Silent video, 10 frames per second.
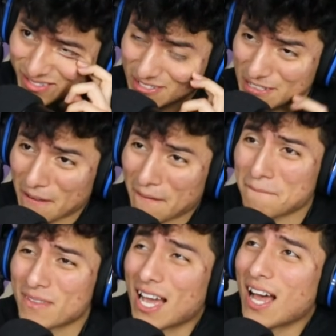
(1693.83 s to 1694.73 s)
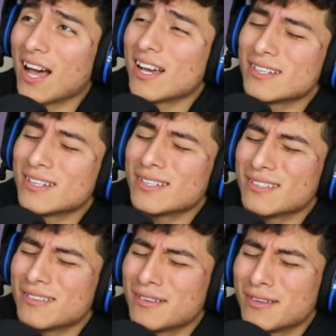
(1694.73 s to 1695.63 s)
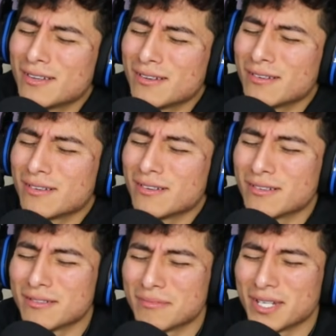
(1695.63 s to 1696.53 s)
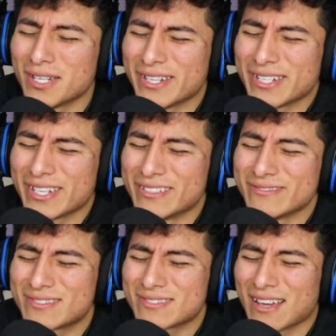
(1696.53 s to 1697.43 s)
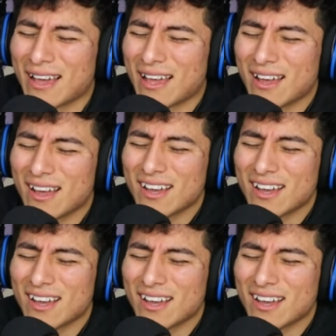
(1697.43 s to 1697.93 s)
I die a little bit inside.